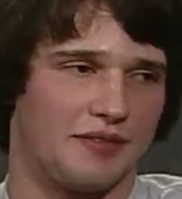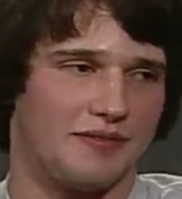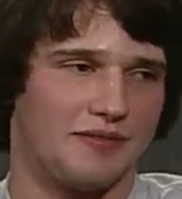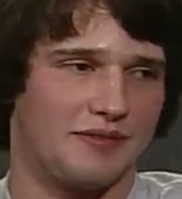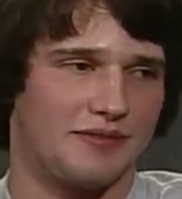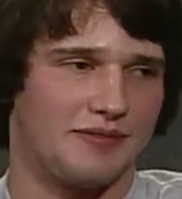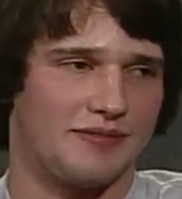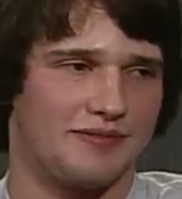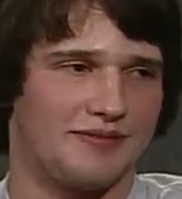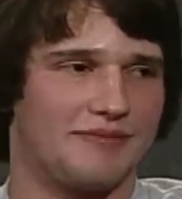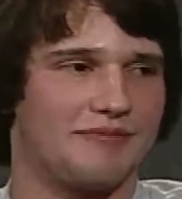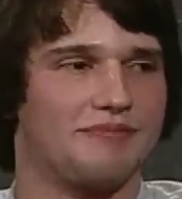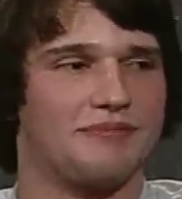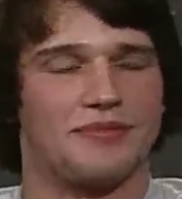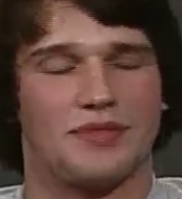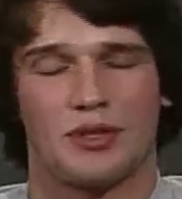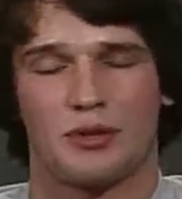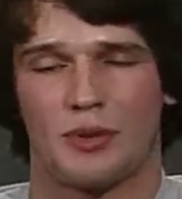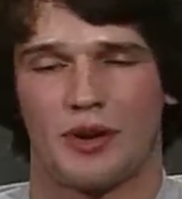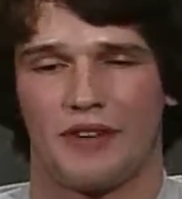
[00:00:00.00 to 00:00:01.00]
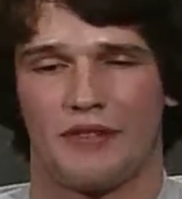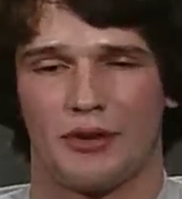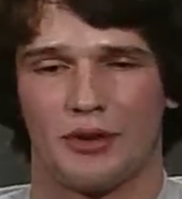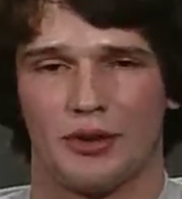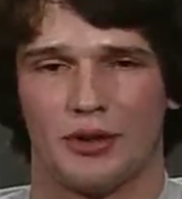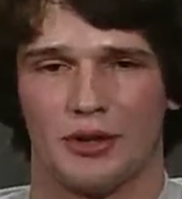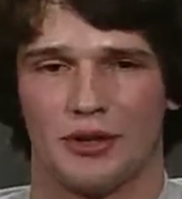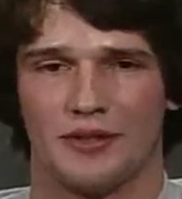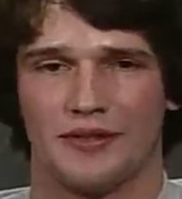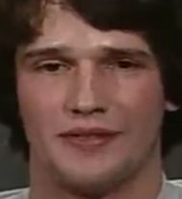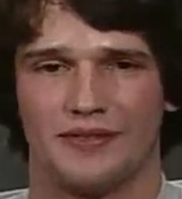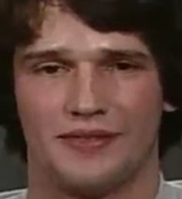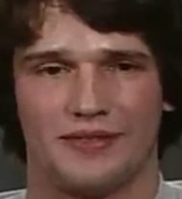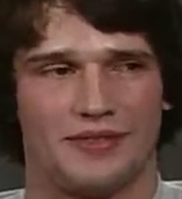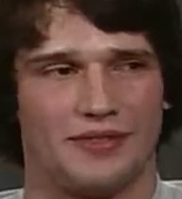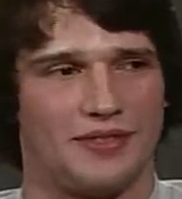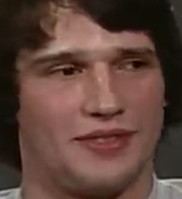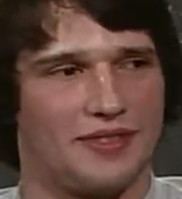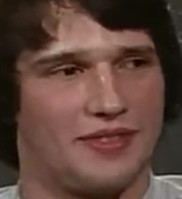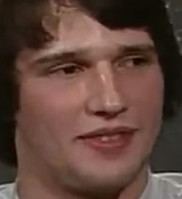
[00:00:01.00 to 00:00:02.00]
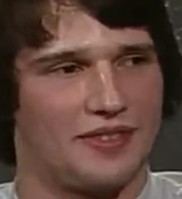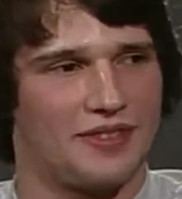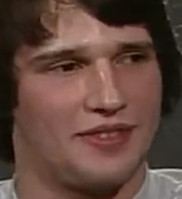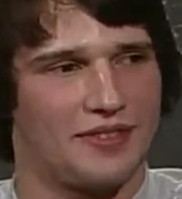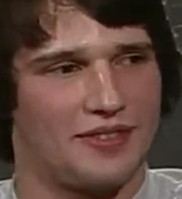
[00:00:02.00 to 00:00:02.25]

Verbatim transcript: Yeah. That's what I've heard. It's uh,